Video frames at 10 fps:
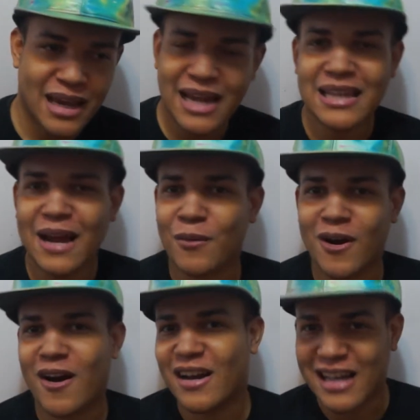in that
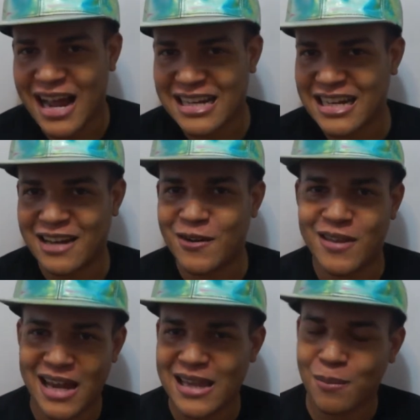regard I did not know
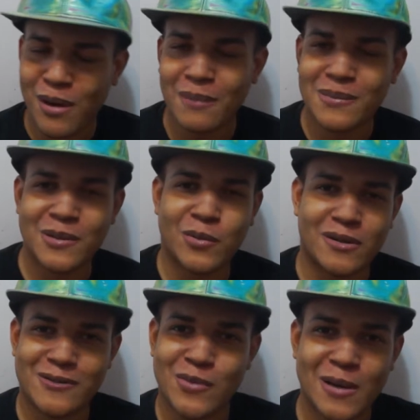that and that probably would
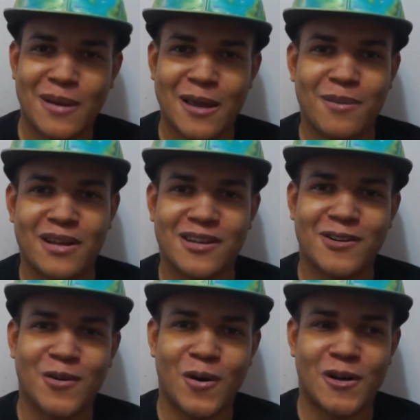have swayed my
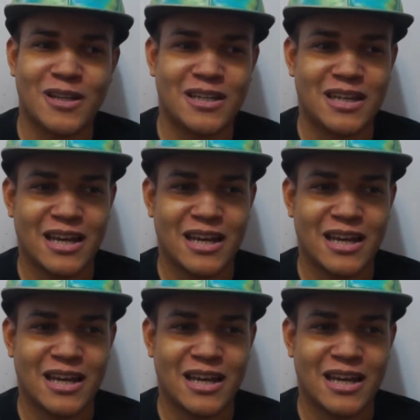opinion on